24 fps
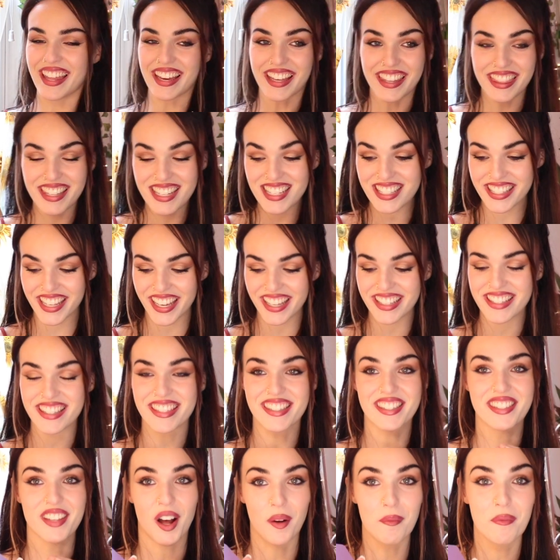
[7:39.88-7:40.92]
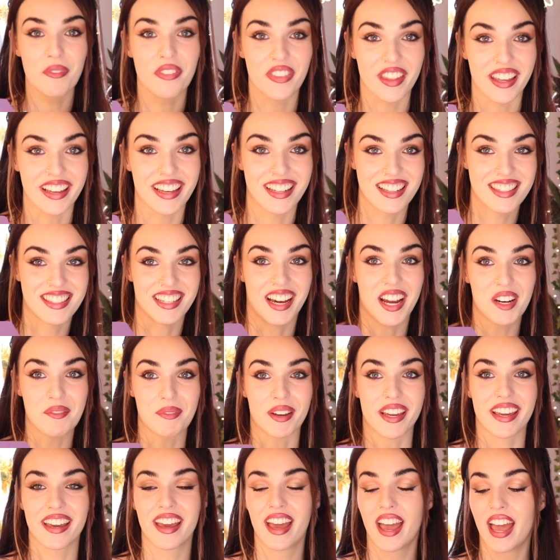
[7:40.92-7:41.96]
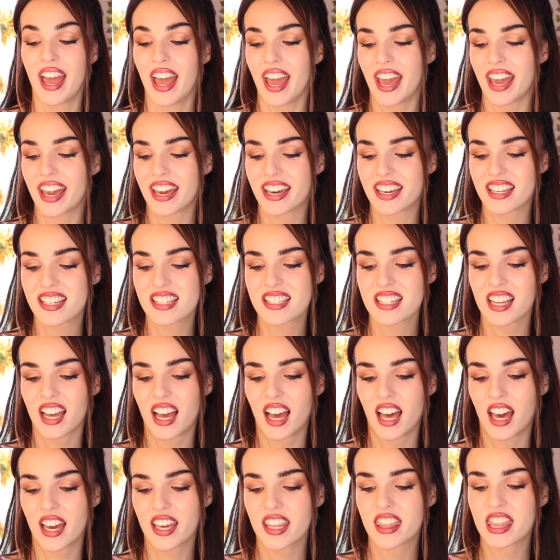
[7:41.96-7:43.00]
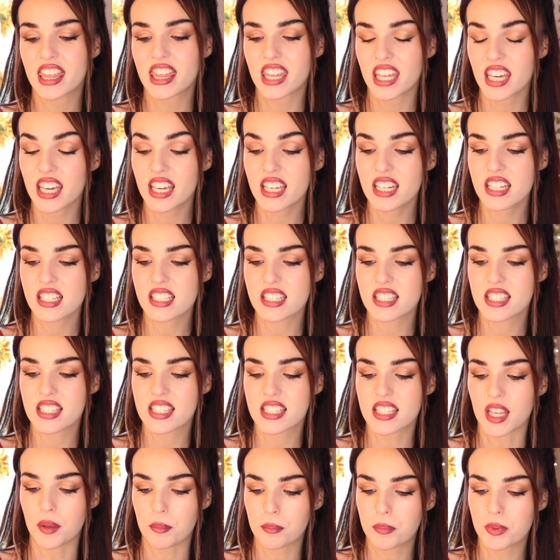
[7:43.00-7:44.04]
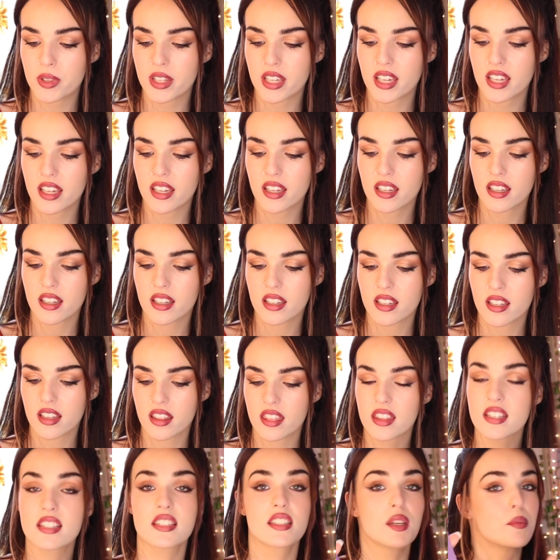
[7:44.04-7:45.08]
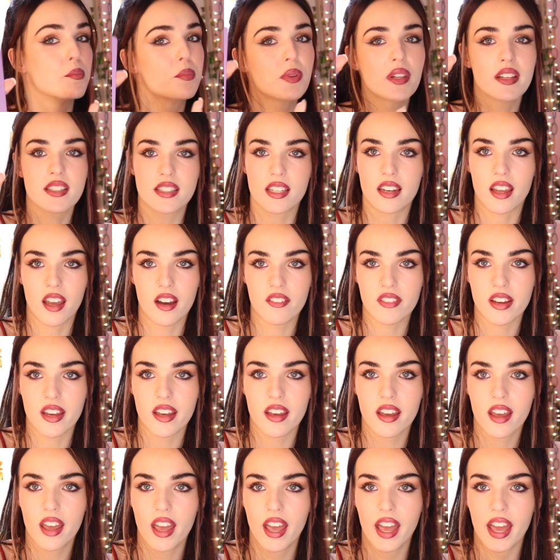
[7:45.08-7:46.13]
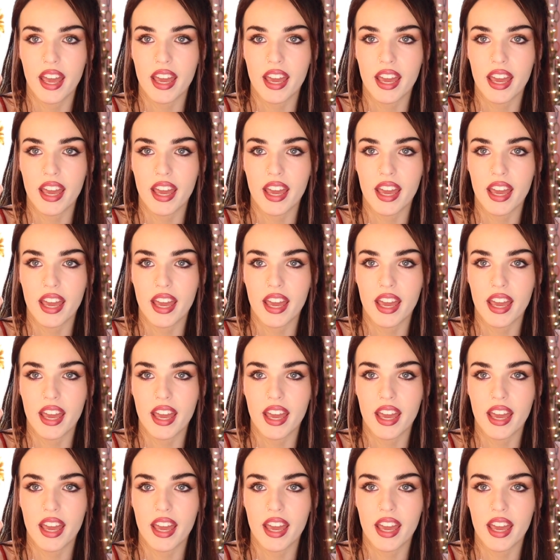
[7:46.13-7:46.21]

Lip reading: Like, this hits something inside me. And I think it is simply the simplicity of it.